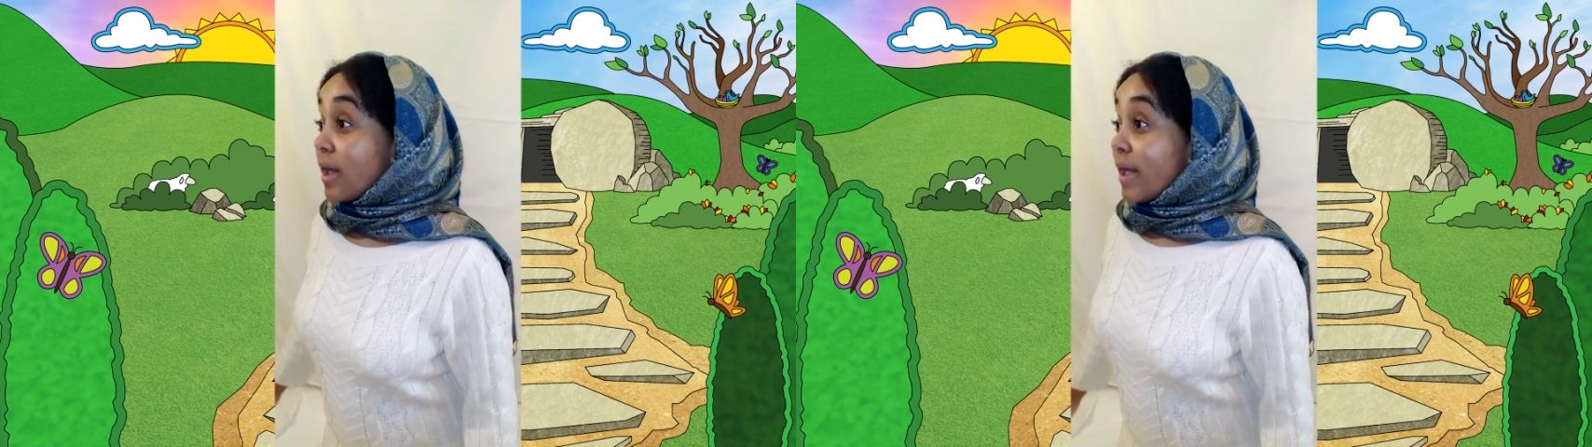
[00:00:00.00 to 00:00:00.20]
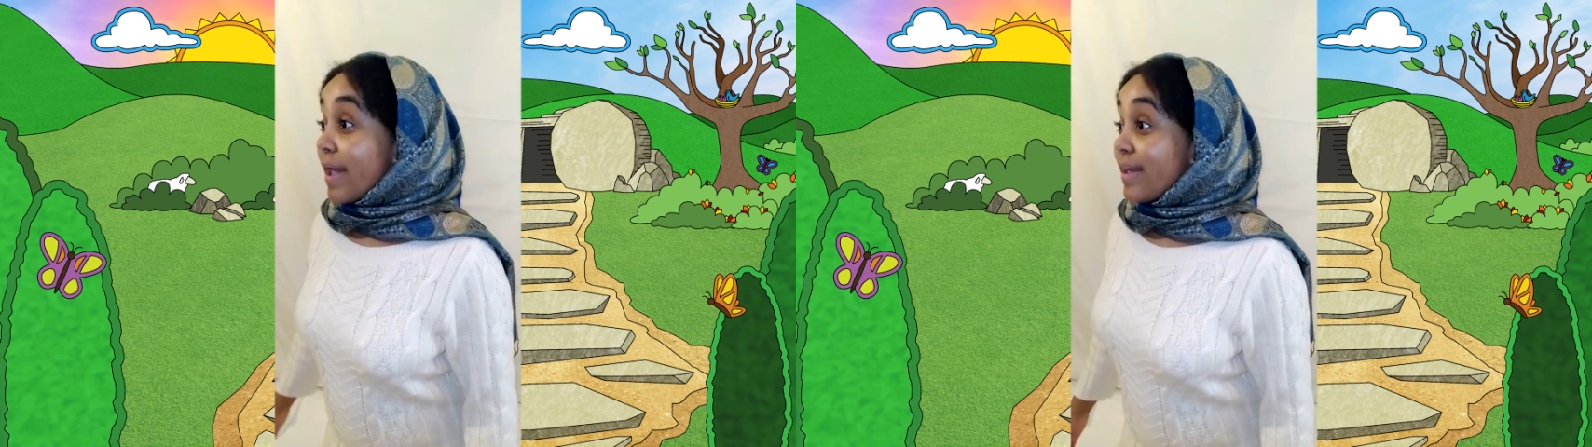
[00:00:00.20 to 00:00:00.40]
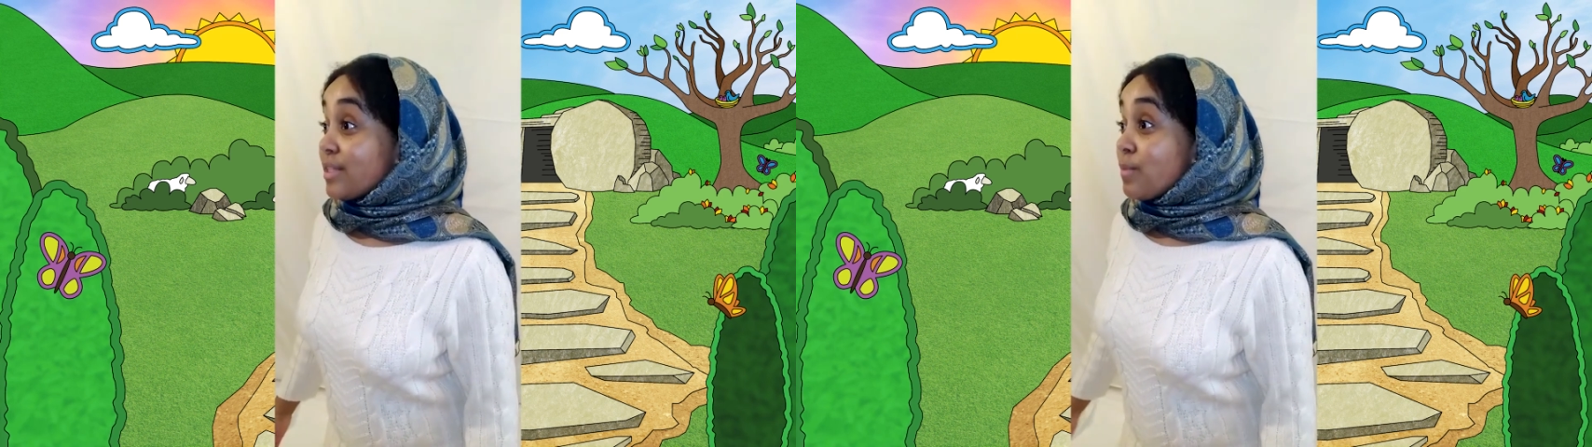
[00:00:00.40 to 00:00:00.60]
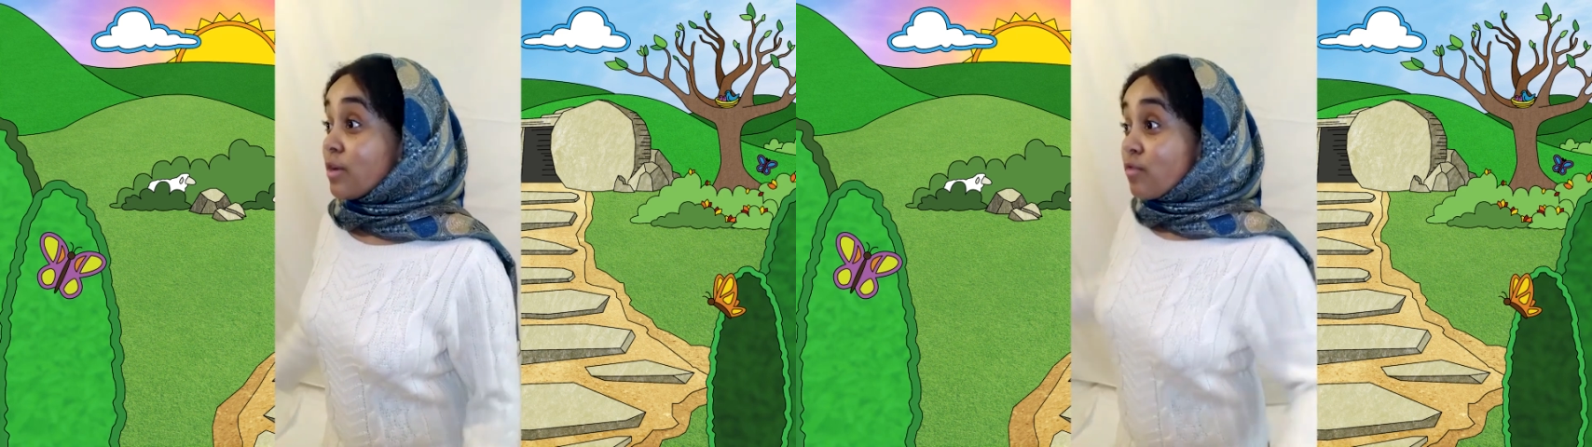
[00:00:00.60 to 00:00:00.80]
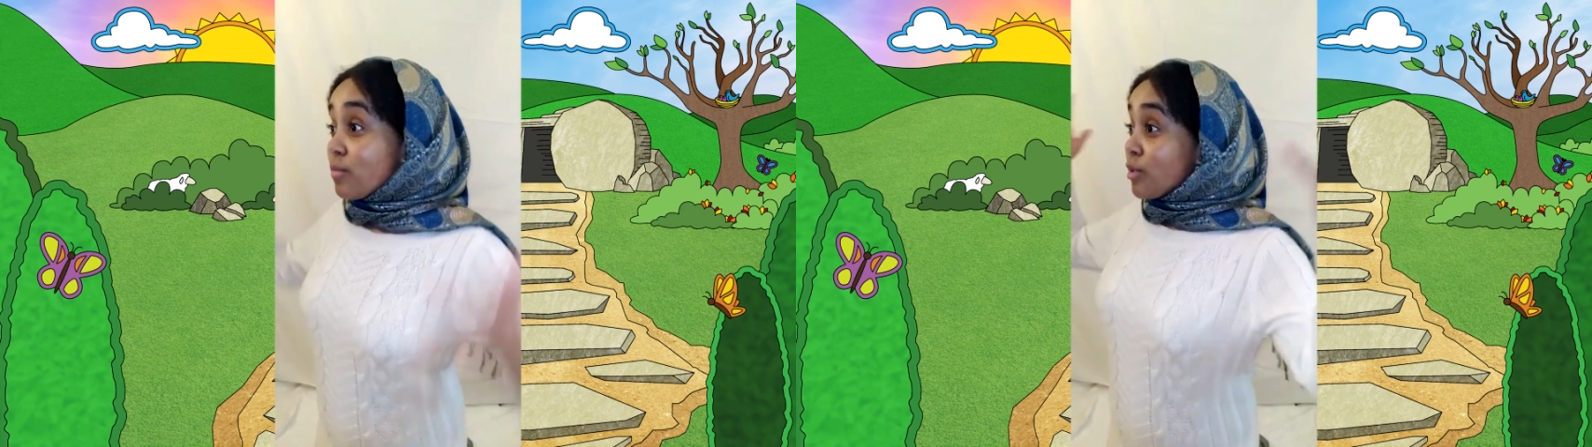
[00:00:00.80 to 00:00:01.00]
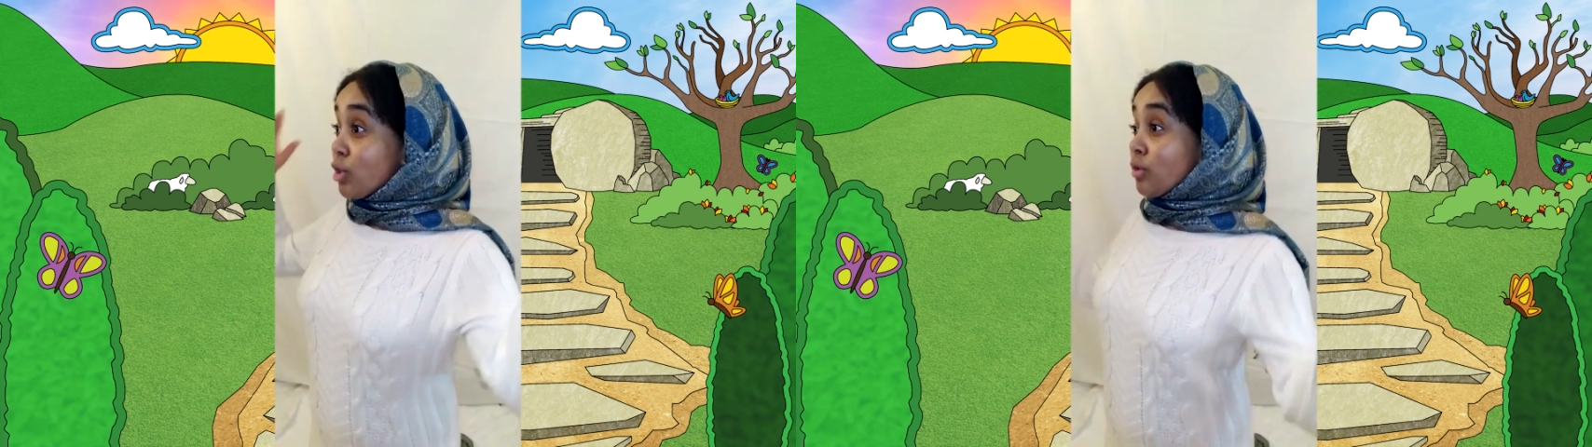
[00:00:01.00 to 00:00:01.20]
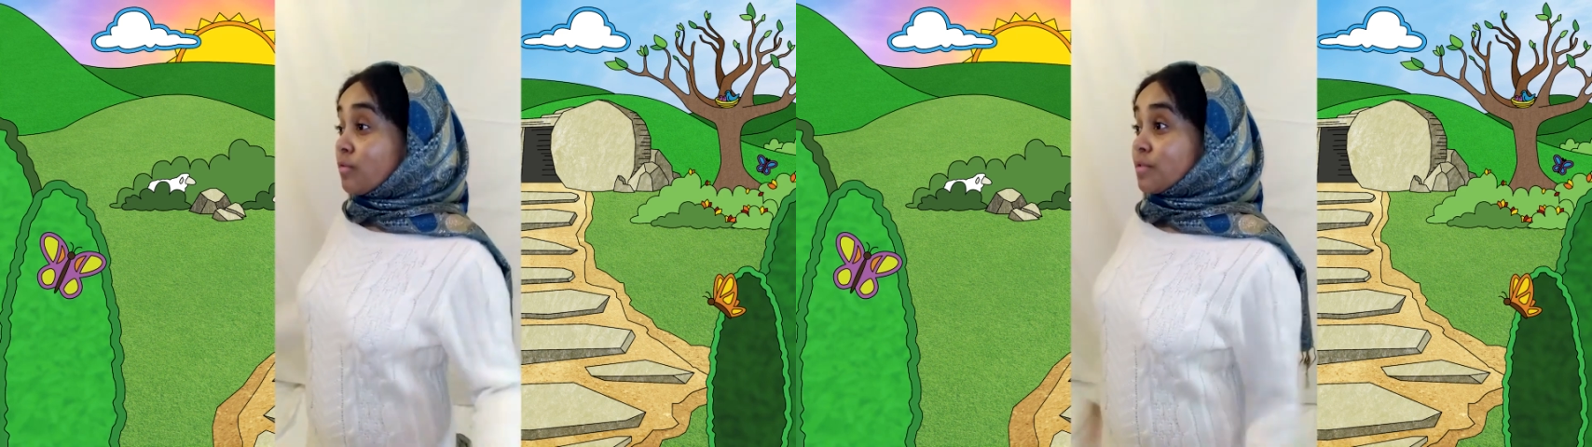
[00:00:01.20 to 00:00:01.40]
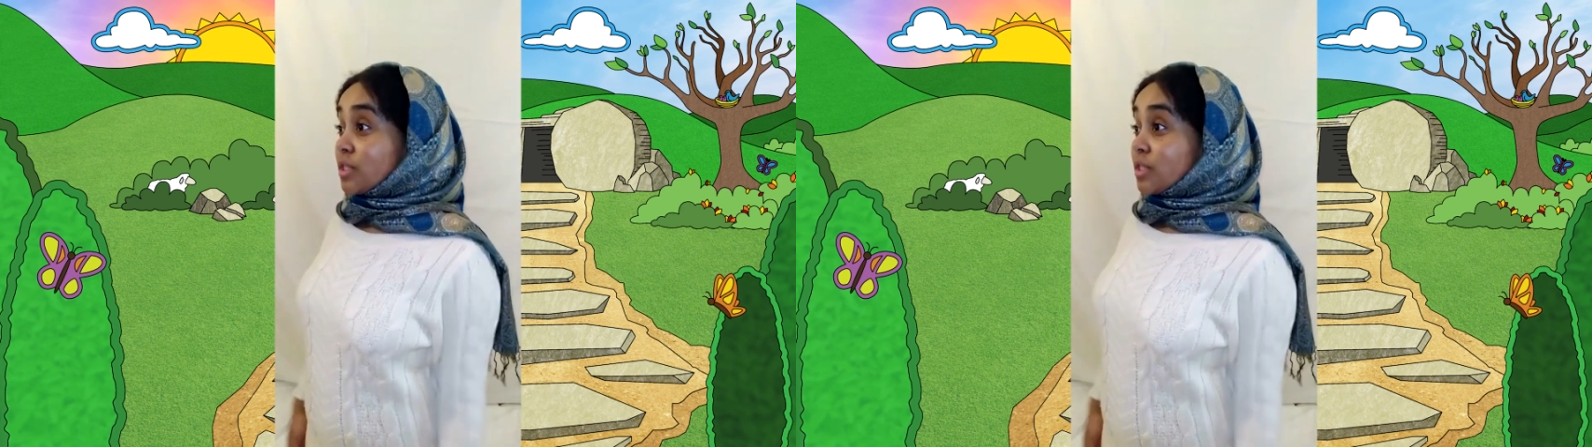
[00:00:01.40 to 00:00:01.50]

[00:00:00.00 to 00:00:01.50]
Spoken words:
It's been removed.